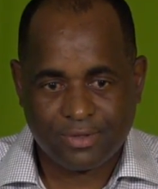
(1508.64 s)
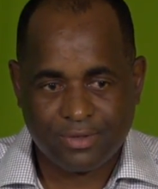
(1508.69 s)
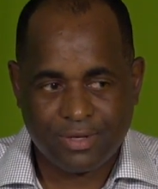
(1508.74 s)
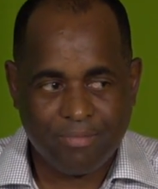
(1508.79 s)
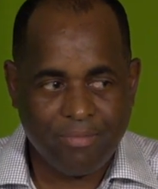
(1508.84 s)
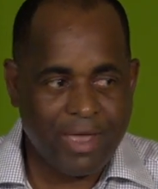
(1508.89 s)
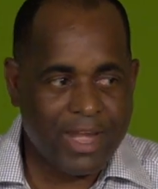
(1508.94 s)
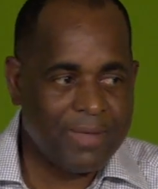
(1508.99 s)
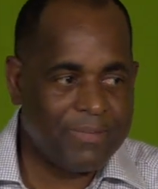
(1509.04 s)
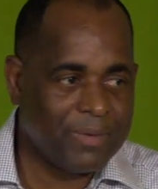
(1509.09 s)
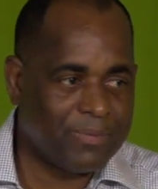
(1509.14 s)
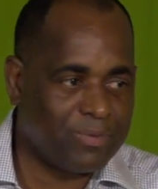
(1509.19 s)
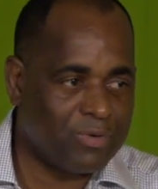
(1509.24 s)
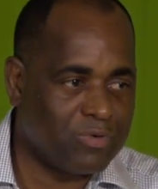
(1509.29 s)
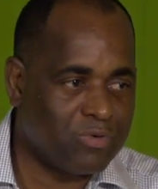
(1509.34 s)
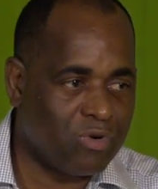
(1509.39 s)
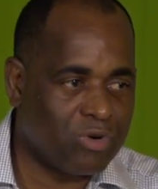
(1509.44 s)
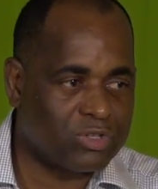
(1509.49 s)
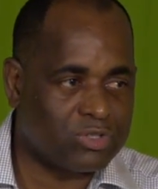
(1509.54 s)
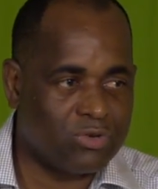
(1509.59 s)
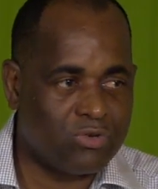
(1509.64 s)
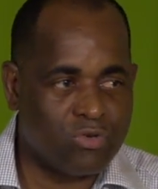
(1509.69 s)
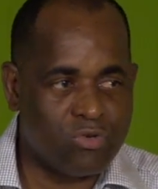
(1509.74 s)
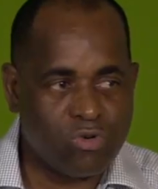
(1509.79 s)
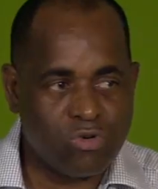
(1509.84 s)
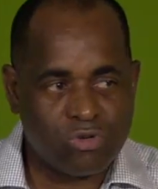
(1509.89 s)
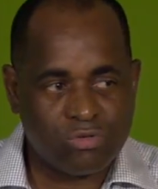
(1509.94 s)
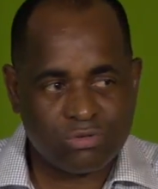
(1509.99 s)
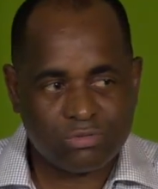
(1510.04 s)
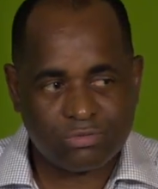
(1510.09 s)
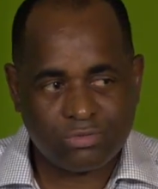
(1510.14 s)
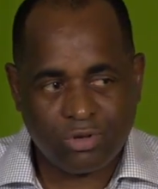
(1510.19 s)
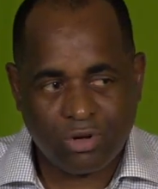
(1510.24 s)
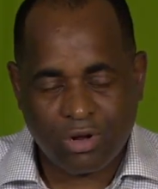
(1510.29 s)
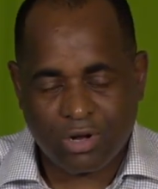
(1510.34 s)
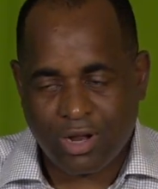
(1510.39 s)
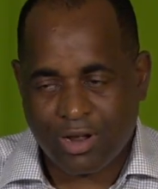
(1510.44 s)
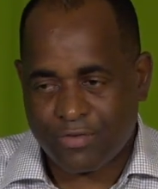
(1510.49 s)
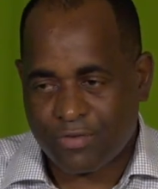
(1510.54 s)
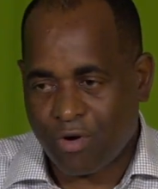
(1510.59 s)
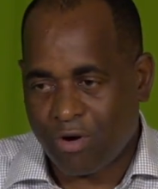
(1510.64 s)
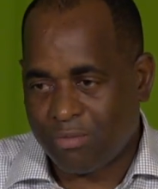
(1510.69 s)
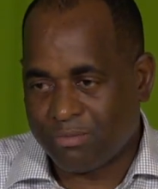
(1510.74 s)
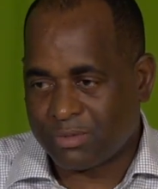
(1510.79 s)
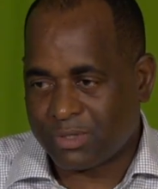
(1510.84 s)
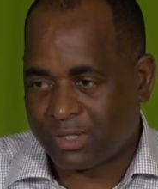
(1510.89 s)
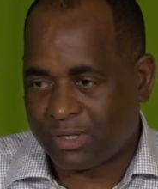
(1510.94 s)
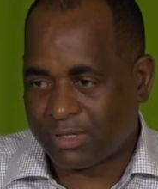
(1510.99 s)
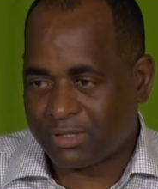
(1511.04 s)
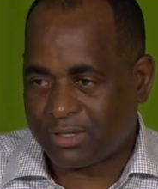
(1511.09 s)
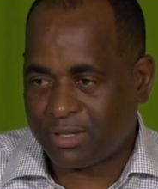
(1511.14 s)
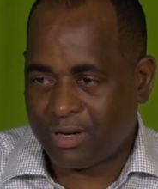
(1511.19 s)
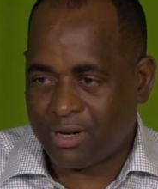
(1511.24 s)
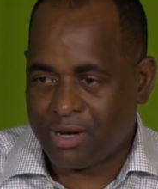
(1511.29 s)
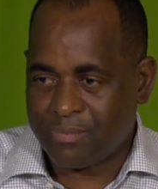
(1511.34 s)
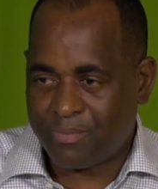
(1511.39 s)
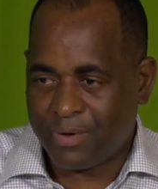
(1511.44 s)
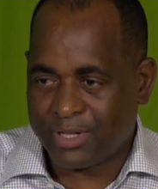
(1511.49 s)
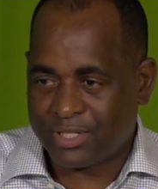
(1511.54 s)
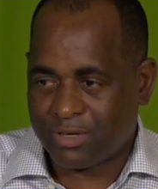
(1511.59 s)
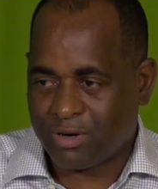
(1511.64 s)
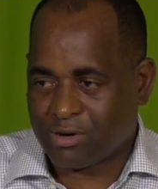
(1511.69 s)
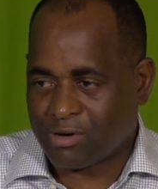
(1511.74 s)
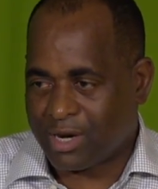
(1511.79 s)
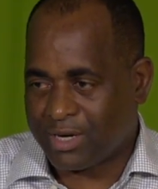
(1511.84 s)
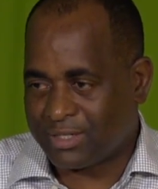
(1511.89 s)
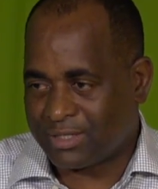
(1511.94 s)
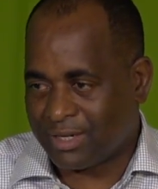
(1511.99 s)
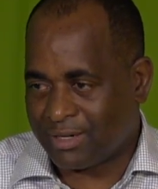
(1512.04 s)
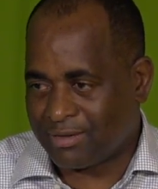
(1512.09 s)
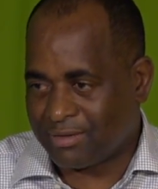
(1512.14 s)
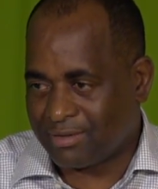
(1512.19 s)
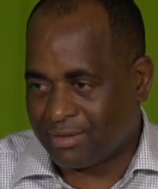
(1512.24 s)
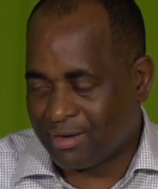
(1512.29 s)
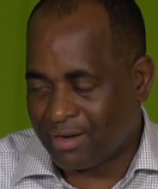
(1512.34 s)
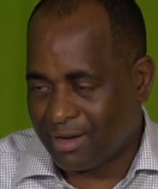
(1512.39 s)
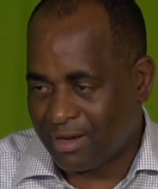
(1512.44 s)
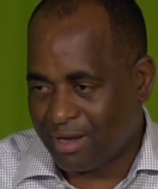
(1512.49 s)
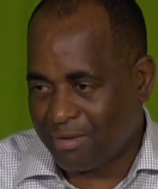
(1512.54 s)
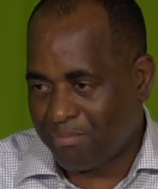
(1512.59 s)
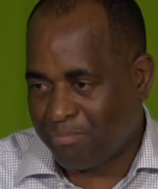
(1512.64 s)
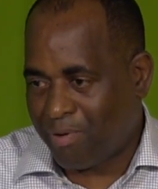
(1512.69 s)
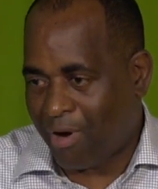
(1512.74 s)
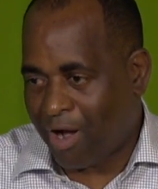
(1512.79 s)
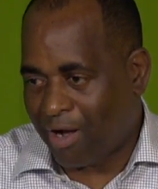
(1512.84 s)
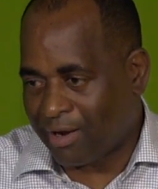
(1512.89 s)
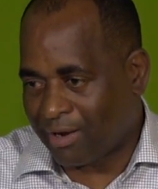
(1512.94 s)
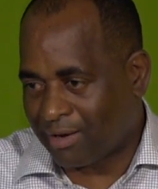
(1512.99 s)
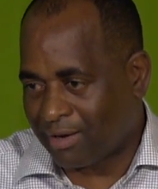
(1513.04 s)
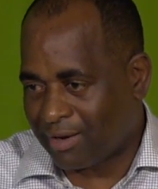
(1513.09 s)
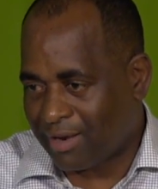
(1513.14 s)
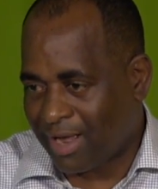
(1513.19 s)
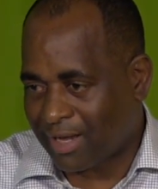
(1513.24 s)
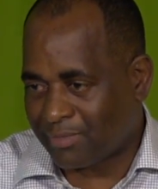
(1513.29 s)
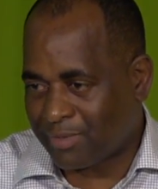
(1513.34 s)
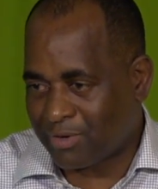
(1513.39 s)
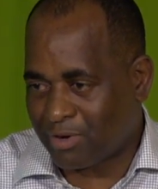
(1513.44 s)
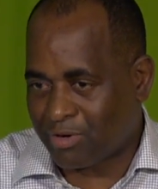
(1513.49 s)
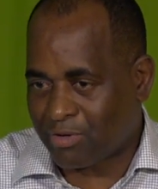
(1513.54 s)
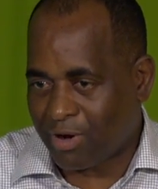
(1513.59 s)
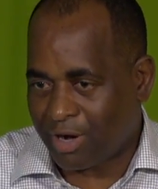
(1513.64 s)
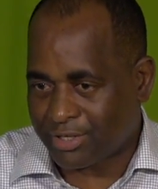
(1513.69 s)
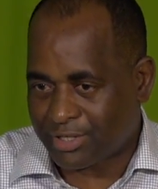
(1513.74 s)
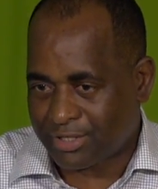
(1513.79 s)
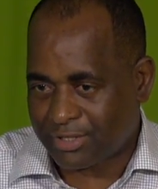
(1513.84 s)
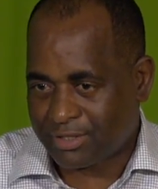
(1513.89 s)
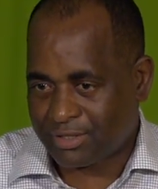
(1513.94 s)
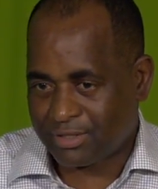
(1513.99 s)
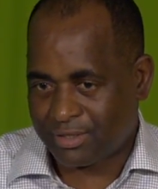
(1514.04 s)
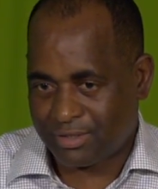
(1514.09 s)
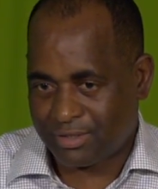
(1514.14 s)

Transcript: the many people in Roseau who do not have homes because the little place they were renting in Pong has been crushed.